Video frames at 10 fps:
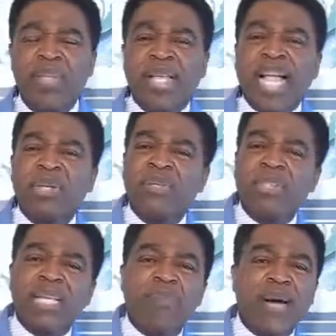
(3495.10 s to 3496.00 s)
can you
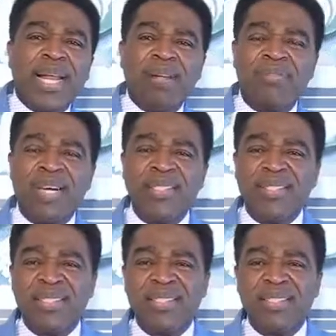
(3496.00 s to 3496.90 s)
think about that,
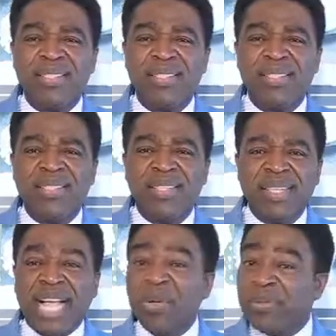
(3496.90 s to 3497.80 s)
friend?
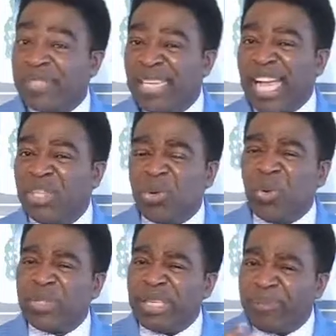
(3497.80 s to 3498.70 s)
Can you think, can you
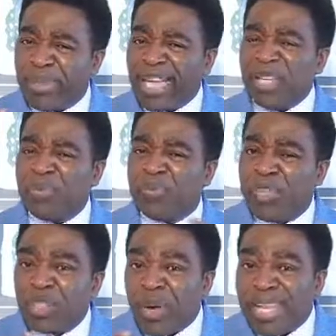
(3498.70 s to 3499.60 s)
contemplate, can you
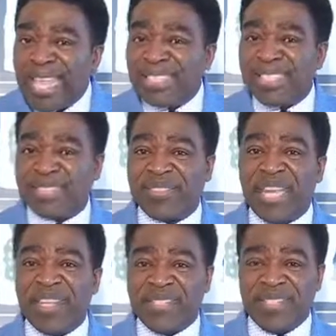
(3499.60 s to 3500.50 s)
visualize this
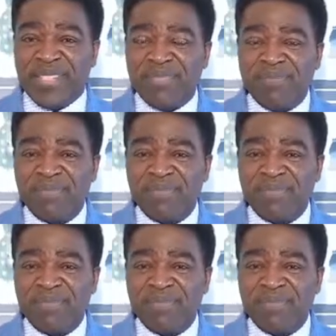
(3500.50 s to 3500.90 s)
reality?